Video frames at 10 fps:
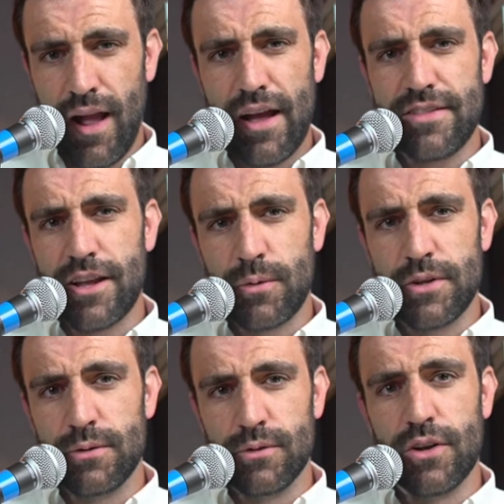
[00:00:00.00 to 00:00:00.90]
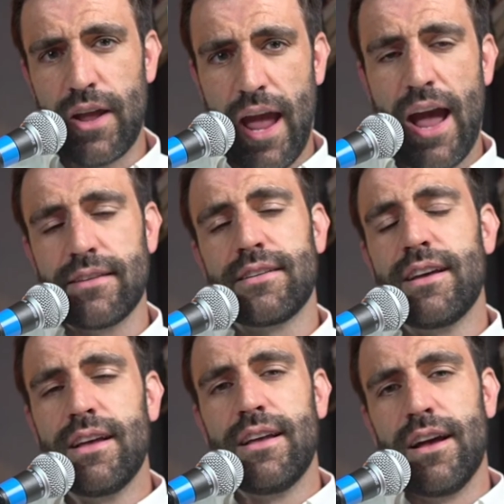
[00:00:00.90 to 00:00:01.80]
I think when you look at,
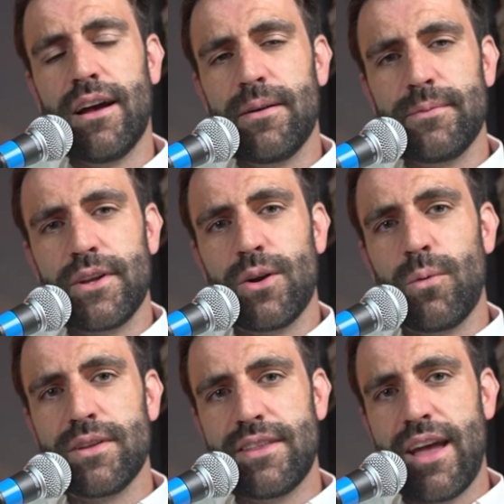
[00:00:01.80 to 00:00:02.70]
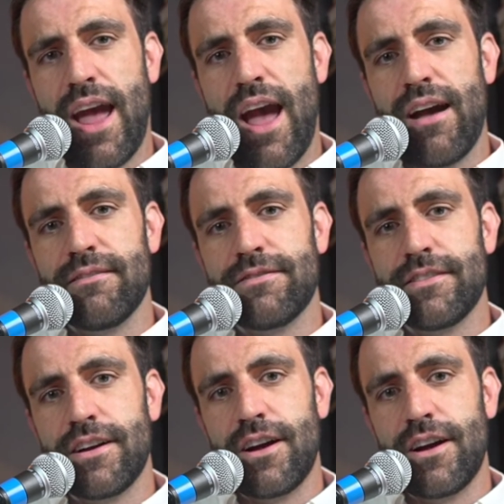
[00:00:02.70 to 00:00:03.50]
what they have,